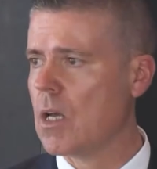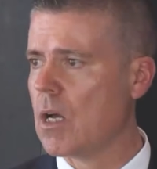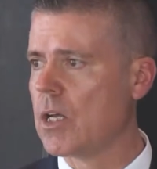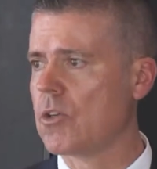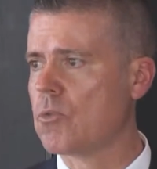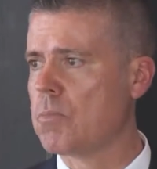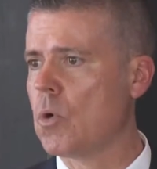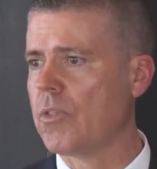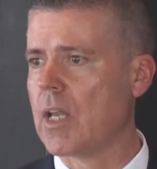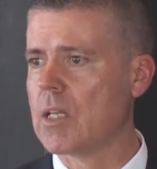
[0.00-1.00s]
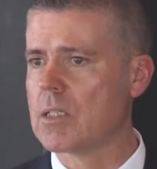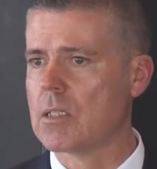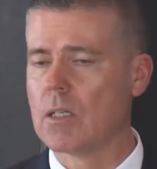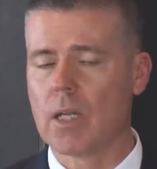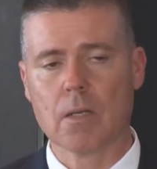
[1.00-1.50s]
I can report that
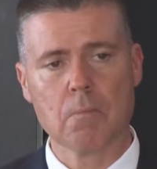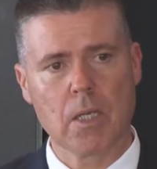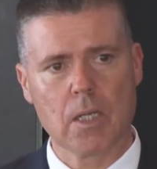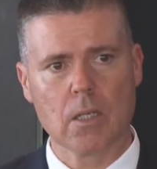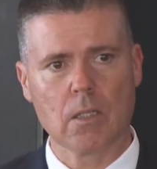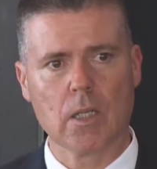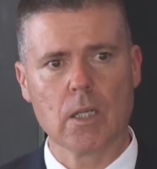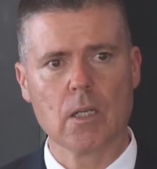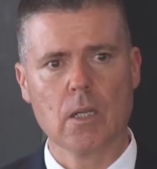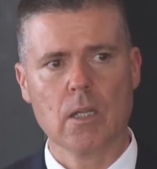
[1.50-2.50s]
incident and immediately